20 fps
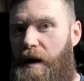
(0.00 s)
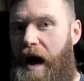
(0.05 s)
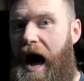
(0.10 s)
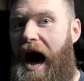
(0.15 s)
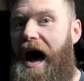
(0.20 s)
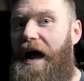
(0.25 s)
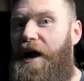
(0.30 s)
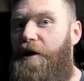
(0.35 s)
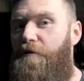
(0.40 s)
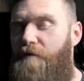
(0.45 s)

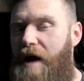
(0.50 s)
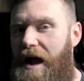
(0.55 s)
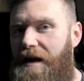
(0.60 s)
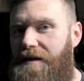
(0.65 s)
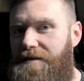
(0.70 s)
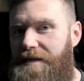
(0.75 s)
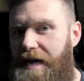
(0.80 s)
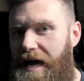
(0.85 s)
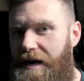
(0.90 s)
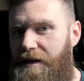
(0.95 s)
higher
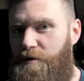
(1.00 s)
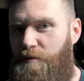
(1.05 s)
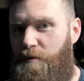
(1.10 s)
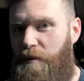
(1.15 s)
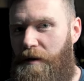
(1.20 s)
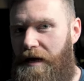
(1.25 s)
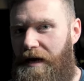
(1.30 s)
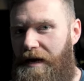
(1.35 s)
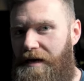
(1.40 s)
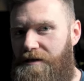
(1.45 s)
ranked tennis
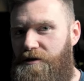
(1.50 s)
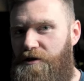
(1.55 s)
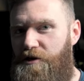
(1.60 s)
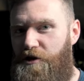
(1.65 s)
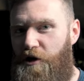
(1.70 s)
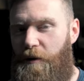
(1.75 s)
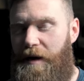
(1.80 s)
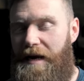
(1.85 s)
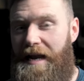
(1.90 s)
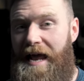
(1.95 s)
players are
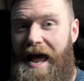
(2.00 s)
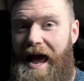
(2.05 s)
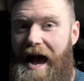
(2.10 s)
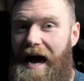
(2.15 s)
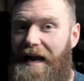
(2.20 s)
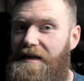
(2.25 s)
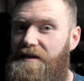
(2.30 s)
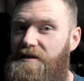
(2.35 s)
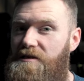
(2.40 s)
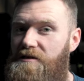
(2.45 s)
doing,
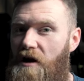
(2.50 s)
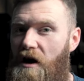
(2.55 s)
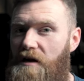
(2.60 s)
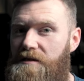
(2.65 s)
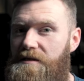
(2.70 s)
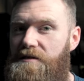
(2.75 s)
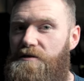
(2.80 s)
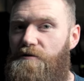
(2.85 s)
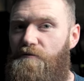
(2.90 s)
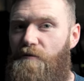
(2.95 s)
and he's
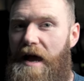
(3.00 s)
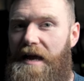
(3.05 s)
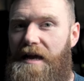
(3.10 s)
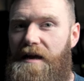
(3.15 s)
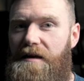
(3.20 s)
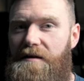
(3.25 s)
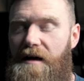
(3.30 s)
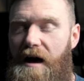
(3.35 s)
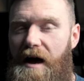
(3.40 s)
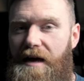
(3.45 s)
starting to
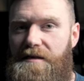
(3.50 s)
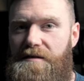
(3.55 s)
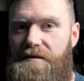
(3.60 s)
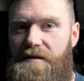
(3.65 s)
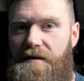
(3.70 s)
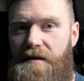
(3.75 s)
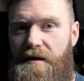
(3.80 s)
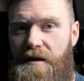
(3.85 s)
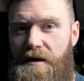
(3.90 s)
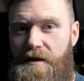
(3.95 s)
recognize
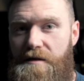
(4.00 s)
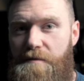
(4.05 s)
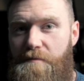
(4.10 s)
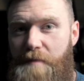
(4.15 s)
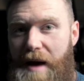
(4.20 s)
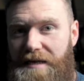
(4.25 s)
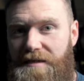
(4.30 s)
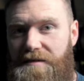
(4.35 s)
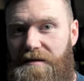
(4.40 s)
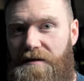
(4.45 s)
that the
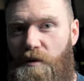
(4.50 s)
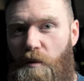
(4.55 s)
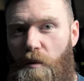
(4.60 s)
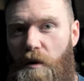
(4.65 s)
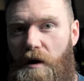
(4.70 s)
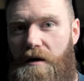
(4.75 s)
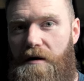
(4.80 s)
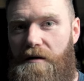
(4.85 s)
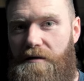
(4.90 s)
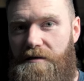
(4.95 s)
best in the
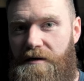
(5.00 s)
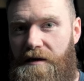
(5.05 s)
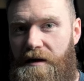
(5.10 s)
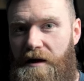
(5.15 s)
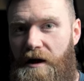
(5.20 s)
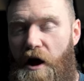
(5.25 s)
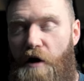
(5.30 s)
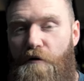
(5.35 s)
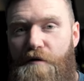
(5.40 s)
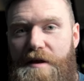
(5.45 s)
world
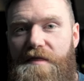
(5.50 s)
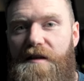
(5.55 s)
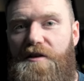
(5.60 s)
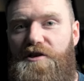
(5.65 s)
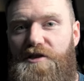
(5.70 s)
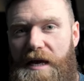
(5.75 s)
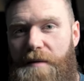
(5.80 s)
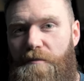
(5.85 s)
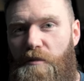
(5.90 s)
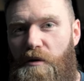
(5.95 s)
are in the
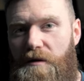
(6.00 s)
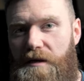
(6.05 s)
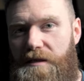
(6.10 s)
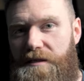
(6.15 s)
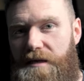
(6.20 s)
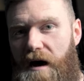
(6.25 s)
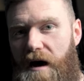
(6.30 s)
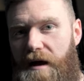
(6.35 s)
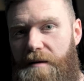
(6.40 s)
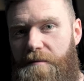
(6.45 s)
gym all
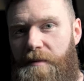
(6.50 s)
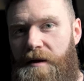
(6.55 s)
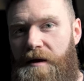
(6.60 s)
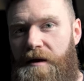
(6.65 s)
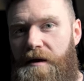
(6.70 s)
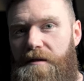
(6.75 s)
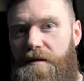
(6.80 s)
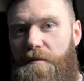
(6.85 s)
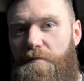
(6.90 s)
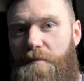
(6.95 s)
the time.
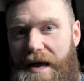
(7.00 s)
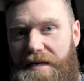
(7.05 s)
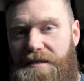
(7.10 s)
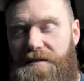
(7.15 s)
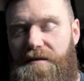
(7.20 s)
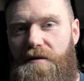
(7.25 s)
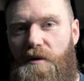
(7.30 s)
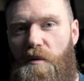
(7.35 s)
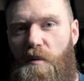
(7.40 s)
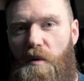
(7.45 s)
The
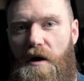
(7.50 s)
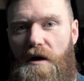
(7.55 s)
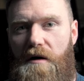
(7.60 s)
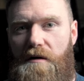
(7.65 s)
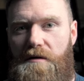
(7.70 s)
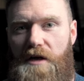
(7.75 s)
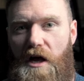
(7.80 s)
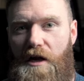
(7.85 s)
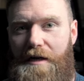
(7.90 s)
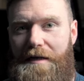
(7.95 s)
best in the
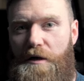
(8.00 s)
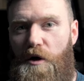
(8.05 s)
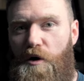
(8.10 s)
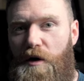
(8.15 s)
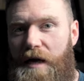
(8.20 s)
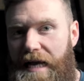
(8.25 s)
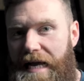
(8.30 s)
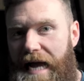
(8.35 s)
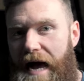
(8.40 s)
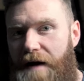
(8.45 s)
world are
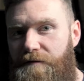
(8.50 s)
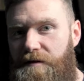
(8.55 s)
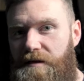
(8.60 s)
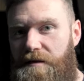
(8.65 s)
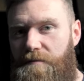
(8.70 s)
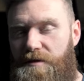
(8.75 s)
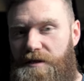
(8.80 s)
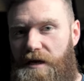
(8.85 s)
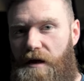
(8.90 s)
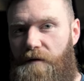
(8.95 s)
looking after
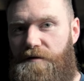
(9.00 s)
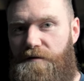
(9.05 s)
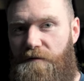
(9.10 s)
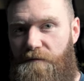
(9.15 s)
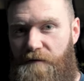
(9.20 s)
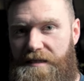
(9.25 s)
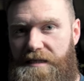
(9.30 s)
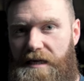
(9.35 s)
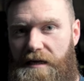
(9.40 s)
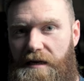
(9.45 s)
themselves
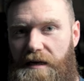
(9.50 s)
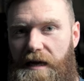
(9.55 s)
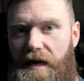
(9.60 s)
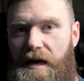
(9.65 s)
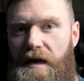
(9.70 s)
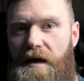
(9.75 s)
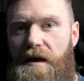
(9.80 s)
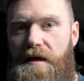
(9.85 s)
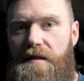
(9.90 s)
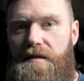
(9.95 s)
physically.
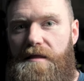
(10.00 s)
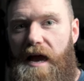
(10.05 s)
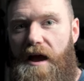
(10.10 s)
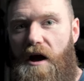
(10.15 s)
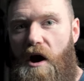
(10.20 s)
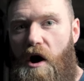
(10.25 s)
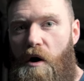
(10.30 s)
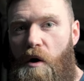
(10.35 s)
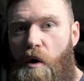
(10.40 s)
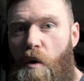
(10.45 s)
They
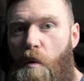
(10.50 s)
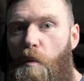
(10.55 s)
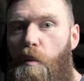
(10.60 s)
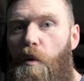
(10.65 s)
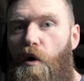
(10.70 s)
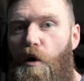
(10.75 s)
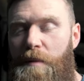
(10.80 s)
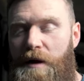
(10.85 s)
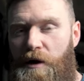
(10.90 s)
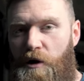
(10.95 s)
are
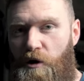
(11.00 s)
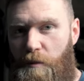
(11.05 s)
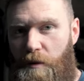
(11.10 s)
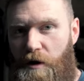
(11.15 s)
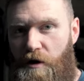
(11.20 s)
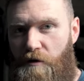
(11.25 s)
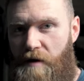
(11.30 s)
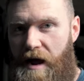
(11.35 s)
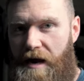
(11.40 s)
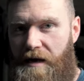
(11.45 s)
warming
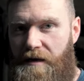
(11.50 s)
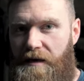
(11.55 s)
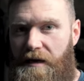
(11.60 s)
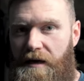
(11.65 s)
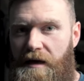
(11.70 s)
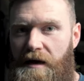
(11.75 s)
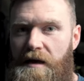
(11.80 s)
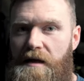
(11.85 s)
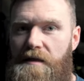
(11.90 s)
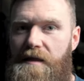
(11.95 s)
up
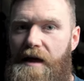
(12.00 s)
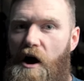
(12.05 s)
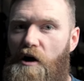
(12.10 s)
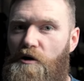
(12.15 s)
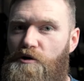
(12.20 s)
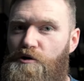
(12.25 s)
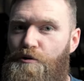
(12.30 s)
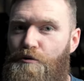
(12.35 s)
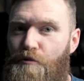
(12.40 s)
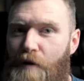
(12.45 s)
correctly. They
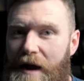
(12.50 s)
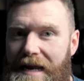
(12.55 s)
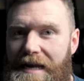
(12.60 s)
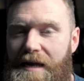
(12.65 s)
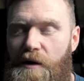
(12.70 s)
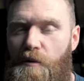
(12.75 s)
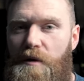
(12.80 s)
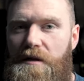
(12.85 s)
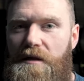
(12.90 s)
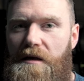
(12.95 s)
are
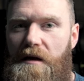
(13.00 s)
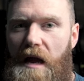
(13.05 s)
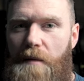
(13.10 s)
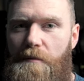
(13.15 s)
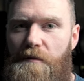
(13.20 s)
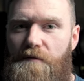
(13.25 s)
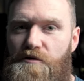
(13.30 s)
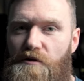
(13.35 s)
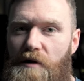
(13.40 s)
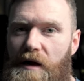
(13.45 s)
training with the
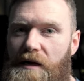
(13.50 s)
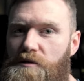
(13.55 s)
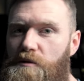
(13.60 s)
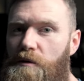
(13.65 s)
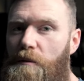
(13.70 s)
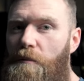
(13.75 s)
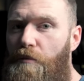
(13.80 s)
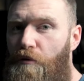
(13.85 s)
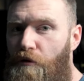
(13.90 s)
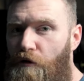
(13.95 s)
aim of trying
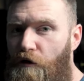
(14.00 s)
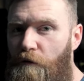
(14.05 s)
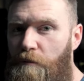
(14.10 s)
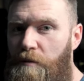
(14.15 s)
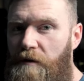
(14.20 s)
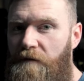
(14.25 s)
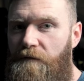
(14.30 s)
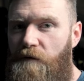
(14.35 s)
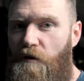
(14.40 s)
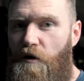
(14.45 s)
to
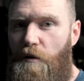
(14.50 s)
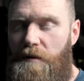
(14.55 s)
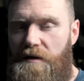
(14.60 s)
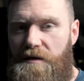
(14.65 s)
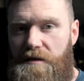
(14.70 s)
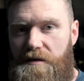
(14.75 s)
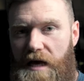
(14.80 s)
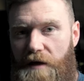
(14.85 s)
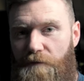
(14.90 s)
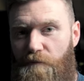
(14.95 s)
improve
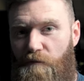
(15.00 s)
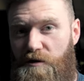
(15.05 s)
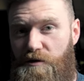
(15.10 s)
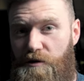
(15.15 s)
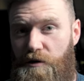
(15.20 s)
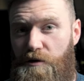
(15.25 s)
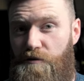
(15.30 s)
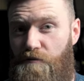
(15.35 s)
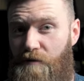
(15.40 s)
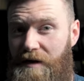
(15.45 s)
performance and
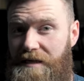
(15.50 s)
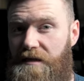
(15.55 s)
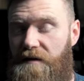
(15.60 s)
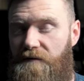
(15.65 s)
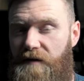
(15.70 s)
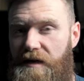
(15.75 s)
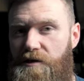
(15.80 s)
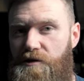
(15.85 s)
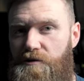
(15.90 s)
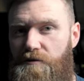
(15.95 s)
reduce risk
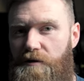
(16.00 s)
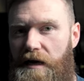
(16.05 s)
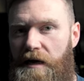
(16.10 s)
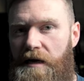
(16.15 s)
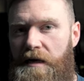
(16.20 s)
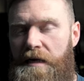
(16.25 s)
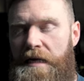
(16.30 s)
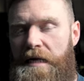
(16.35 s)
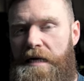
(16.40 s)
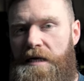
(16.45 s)
of injury.
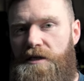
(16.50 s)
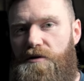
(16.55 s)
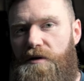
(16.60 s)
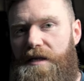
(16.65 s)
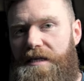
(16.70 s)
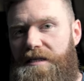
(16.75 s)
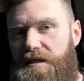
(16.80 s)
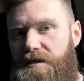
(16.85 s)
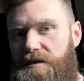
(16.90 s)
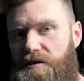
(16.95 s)
So
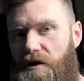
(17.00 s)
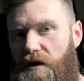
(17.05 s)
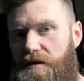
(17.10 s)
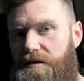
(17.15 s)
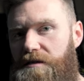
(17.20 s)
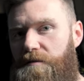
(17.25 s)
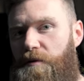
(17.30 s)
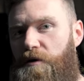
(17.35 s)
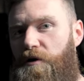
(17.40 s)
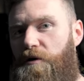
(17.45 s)
this is
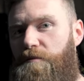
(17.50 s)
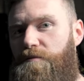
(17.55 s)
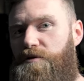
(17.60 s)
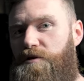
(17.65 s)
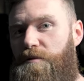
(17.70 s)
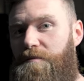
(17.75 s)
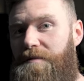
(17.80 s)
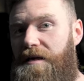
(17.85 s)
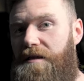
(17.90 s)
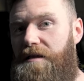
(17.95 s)
starting to become
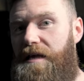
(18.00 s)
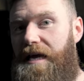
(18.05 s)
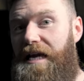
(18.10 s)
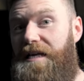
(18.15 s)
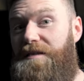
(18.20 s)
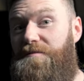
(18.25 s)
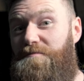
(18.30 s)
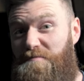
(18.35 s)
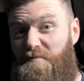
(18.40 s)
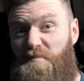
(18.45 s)
something that
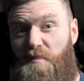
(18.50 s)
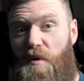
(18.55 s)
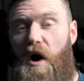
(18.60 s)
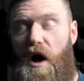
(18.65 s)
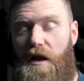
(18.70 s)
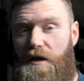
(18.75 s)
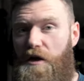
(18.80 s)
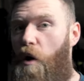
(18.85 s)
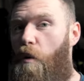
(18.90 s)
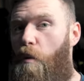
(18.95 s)
he's
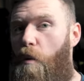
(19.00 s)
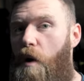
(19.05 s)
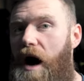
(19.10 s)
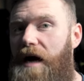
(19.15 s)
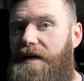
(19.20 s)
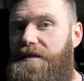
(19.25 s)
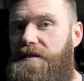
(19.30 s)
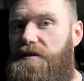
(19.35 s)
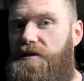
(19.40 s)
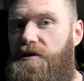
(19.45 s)
a lot
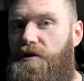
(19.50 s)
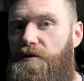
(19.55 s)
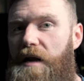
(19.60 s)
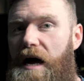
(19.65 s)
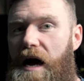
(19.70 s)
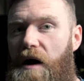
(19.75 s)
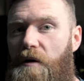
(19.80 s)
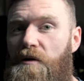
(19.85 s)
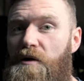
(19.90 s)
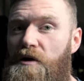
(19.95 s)
wiser to
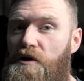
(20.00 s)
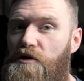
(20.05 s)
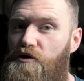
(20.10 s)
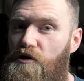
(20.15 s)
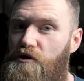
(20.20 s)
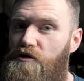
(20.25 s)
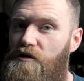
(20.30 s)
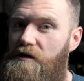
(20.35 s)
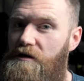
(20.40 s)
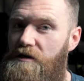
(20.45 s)
now,
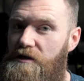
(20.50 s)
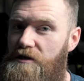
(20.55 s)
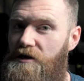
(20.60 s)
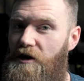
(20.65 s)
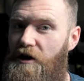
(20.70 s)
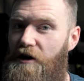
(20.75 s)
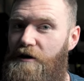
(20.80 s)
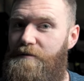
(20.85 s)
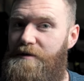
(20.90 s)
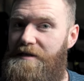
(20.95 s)
just under the
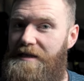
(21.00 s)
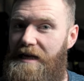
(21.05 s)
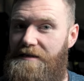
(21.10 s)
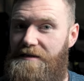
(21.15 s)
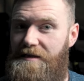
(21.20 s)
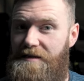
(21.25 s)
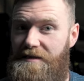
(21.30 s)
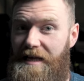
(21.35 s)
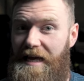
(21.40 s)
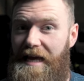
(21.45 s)

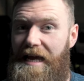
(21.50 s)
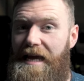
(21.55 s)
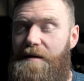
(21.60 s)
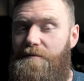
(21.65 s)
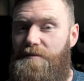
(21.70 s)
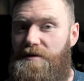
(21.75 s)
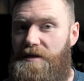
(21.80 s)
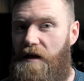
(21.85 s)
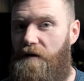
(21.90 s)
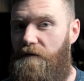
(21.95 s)
circumstances that he
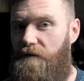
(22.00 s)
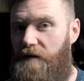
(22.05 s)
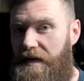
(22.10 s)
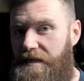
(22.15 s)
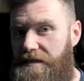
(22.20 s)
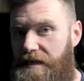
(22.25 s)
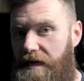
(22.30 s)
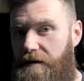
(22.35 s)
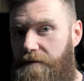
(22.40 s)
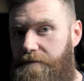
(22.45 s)
himself
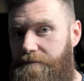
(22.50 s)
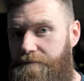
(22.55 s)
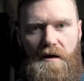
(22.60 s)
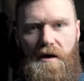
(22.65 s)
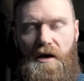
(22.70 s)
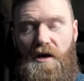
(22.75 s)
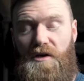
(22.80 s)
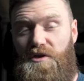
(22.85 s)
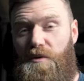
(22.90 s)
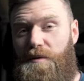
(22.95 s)
is in.
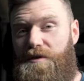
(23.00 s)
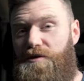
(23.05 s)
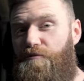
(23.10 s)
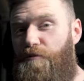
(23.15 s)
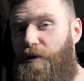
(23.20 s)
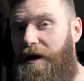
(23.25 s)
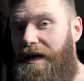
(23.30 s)
So it's a